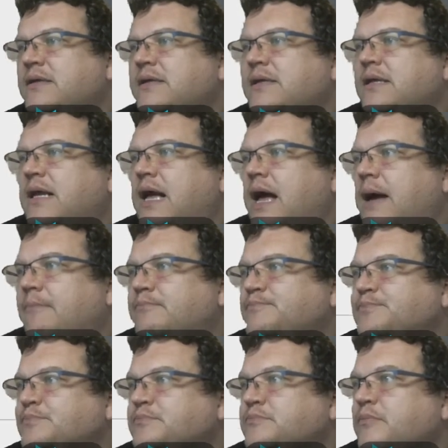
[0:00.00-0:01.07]

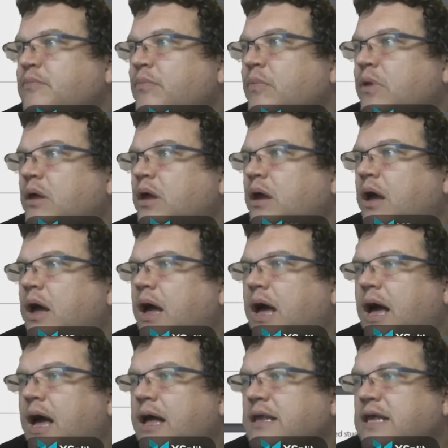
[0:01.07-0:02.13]

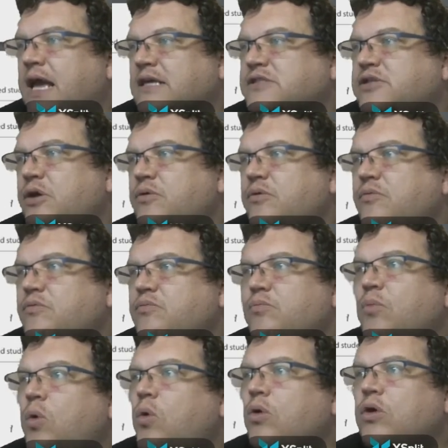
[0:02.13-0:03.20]
And yeah, so
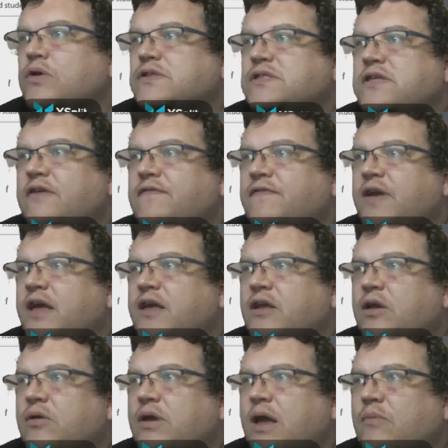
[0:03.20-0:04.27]
more good stuff here. You know,
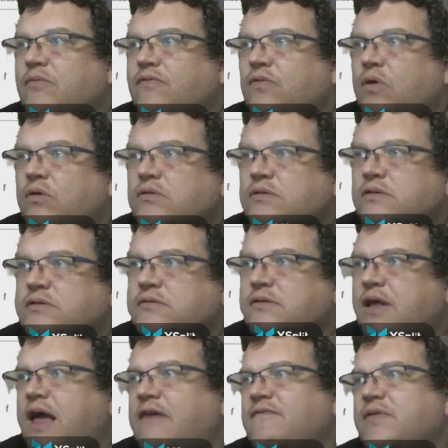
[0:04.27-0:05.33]
again, we've got
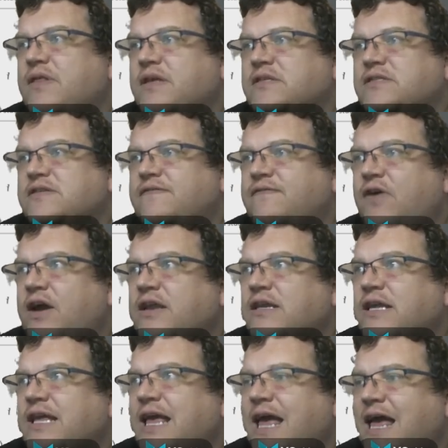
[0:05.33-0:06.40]
everything's defined
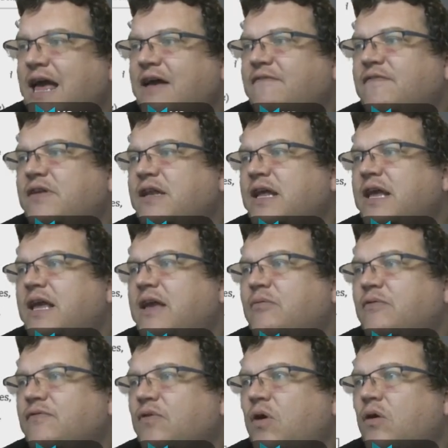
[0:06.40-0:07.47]
carefully.
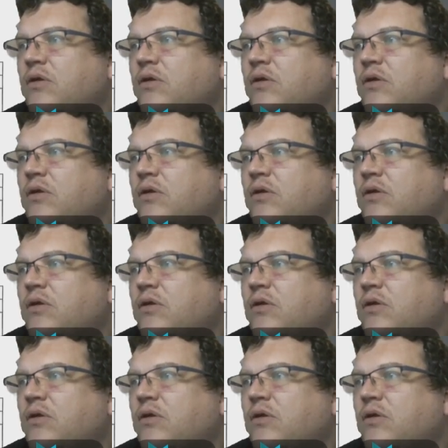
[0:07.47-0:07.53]
We've got